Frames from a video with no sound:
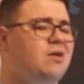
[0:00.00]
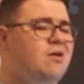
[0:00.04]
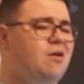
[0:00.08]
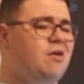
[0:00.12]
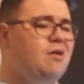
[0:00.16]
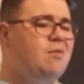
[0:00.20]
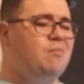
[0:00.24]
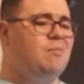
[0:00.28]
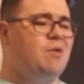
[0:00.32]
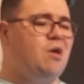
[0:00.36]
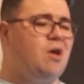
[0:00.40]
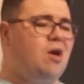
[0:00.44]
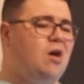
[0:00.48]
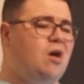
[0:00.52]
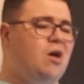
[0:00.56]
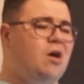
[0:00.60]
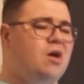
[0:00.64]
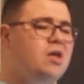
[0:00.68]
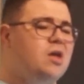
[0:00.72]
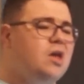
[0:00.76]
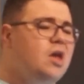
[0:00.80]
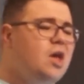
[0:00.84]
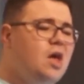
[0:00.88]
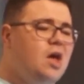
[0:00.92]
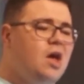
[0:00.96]
come
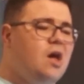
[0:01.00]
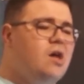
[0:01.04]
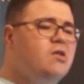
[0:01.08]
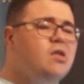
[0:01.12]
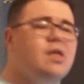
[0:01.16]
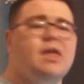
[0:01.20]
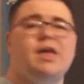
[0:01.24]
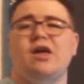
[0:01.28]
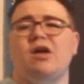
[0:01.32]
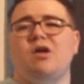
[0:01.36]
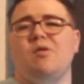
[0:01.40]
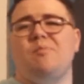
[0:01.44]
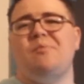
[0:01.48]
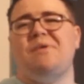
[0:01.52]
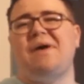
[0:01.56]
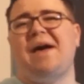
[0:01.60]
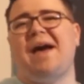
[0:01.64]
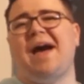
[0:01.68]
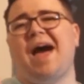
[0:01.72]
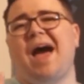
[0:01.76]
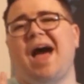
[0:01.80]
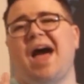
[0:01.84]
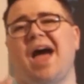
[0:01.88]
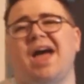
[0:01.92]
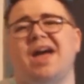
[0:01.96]
on. I'll help
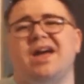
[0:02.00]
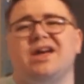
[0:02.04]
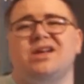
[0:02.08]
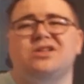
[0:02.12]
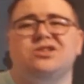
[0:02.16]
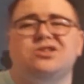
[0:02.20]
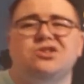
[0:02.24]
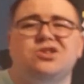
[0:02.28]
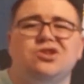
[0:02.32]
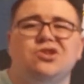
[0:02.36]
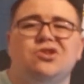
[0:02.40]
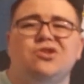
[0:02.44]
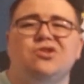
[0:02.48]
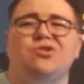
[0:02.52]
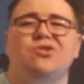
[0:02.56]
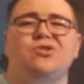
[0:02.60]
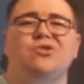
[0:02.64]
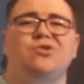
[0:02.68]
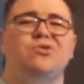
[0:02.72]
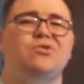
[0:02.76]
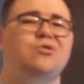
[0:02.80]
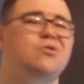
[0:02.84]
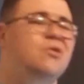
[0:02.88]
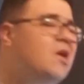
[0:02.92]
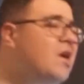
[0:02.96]
hide
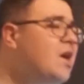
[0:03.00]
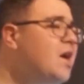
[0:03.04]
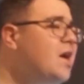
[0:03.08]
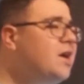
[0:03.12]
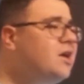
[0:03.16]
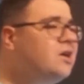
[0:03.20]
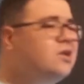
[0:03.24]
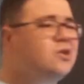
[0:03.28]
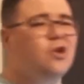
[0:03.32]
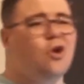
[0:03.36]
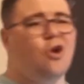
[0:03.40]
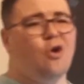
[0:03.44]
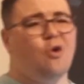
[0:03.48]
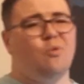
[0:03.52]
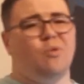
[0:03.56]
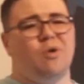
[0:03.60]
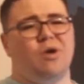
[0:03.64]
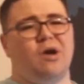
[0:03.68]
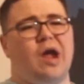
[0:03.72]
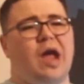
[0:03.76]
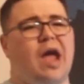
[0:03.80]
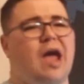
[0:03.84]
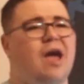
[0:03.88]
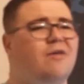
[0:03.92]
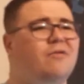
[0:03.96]
you. Don't
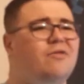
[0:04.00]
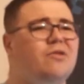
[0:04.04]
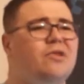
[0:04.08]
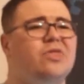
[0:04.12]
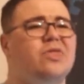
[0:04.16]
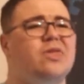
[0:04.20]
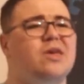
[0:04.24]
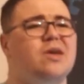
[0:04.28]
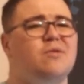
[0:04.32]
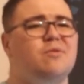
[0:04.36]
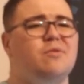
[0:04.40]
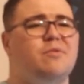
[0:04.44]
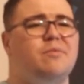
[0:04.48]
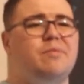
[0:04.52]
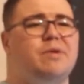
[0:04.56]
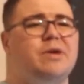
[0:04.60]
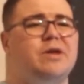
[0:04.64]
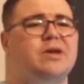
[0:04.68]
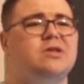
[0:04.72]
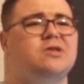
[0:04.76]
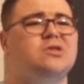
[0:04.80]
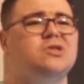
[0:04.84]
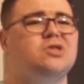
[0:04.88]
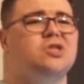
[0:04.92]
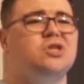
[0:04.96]
worry, everything would
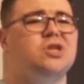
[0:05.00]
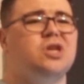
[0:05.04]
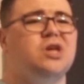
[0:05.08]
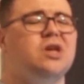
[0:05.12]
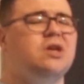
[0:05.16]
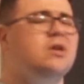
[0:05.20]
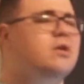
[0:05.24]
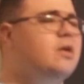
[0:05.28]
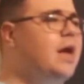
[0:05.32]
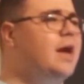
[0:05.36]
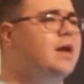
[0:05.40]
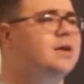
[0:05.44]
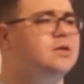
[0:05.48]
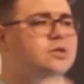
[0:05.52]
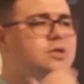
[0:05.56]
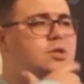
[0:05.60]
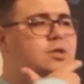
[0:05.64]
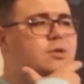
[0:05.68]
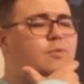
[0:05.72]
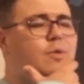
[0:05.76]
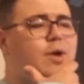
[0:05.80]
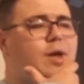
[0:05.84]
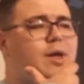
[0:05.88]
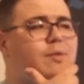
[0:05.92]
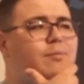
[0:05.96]
be chill.
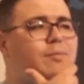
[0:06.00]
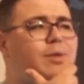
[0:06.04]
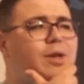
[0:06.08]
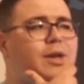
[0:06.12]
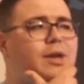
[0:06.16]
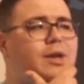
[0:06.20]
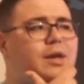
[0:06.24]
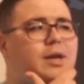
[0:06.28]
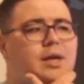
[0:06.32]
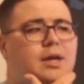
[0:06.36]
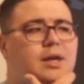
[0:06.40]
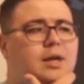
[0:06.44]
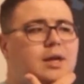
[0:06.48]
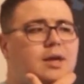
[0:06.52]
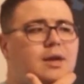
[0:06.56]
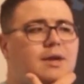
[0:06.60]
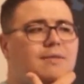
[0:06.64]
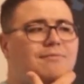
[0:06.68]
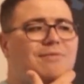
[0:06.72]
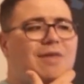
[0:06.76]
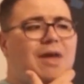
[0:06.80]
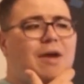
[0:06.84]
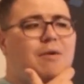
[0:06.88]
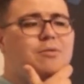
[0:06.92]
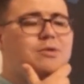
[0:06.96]
Actually, wait a minute.
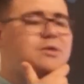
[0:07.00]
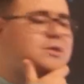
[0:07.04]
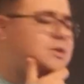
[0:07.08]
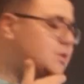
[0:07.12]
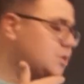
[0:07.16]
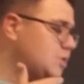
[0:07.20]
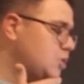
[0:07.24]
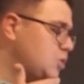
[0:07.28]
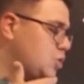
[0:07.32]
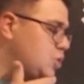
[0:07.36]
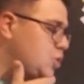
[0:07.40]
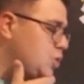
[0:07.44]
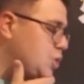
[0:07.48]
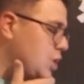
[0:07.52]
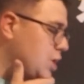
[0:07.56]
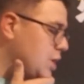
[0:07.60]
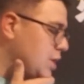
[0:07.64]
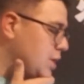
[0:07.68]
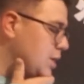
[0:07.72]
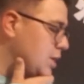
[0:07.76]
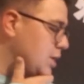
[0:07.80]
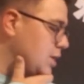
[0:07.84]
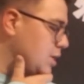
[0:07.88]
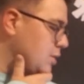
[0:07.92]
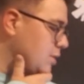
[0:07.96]
That was
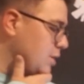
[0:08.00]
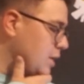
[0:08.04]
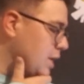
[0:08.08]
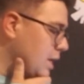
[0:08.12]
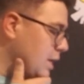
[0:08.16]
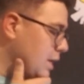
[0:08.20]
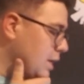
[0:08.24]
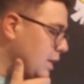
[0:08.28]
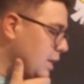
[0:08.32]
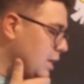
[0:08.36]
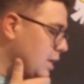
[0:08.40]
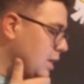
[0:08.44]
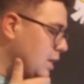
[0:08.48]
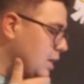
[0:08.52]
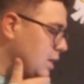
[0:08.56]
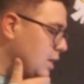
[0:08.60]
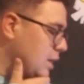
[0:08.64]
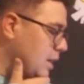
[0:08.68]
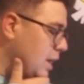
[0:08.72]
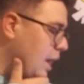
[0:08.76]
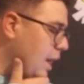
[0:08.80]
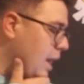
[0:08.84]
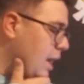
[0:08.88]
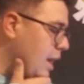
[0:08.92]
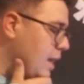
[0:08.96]
just... Okay.
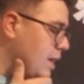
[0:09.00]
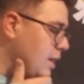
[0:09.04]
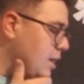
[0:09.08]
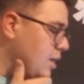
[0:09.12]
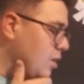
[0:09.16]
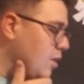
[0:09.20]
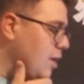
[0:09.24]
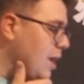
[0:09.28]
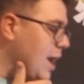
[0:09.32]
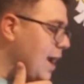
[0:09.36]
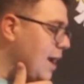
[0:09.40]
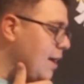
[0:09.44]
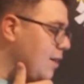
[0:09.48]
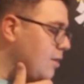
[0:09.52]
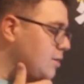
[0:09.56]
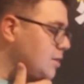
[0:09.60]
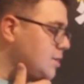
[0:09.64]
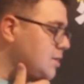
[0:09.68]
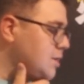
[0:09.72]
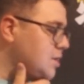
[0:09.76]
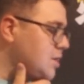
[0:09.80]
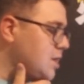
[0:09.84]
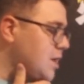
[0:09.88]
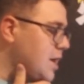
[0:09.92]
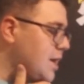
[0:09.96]
Lying her out
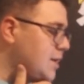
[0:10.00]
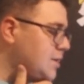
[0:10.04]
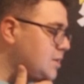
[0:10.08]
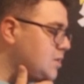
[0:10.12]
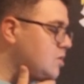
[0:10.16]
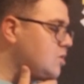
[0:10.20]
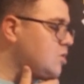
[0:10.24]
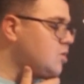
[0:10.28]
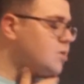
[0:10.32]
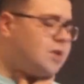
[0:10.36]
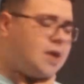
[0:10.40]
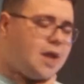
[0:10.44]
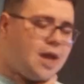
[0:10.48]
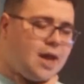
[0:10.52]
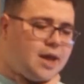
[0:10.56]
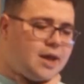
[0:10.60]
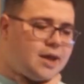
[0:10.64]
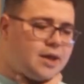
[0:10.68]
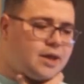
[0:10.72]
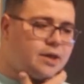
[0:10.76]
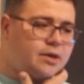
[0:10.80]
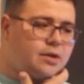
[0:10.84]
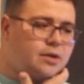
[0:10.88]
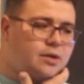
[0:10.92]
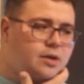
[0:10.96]
was
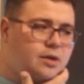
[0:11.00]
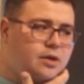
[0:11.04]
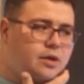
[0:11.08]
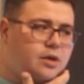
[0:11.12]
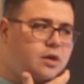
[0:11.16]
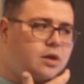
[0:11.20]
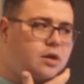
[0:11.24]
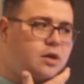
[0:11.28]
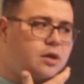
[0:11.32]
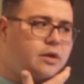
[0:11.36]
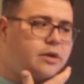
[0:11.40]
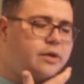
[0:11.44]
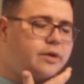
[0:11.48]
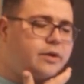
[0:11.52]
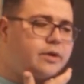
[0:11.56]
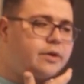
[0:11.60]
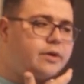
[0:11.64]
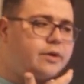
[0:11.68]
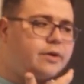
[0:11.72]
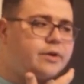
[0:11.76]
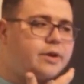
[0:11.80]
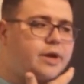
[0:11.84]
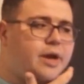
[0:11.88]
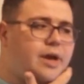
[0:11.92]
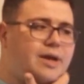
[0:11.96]
yesterday.
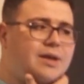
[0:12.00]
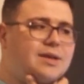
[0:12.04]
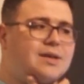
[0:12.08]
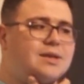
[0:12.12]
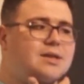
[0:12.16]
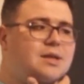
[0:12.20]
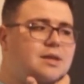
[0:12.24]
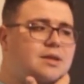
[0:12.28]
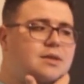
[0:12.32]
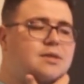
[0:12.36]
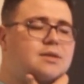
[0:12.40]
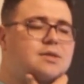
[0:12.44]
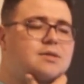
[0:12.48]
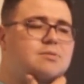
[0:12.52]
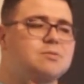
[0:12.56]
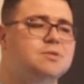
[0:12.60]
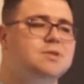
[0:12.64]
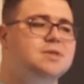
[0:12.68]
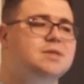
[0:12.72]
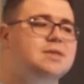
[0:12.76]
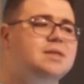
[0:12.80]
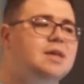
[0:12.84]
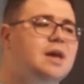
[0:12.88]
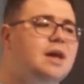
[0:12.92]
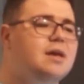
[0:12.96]
Okay, this
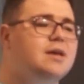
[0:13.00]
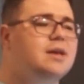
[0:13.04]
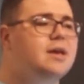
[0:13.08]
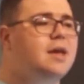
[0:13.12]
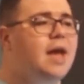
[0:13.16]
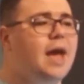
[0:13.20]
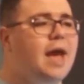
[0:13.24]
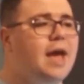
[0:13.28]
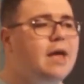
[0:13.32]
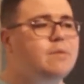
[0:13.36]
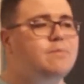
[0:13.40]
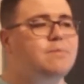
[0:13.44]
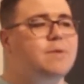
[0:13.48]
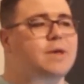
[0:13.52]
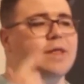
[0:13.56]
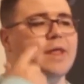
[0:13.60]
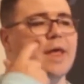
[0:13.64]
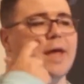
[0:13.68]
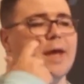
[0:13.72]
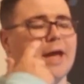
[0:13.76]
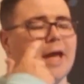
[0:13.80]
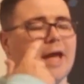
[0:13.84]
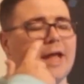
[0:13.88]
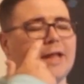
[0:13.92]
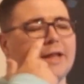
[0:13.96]
was... It had to be
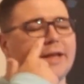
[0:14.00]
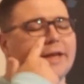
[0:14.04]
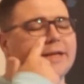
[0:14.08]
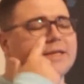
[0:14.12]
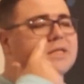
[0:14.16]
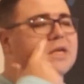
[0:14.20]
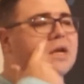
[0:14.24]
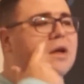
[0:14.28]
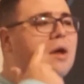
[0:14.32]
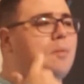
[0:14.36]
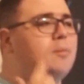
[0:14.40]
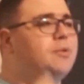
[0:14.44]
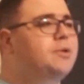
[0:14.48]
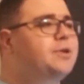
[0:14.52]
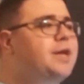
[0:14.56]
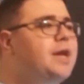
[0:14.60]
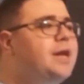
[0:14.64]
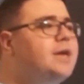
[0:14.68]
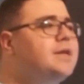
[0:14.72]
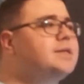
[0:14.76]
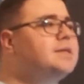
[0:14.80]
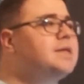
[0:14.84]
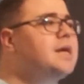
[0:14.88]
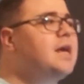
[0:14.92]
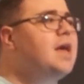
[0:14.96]
like at least a couple
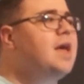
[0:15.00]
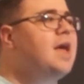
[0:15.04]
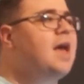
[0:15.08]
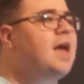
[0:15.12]
days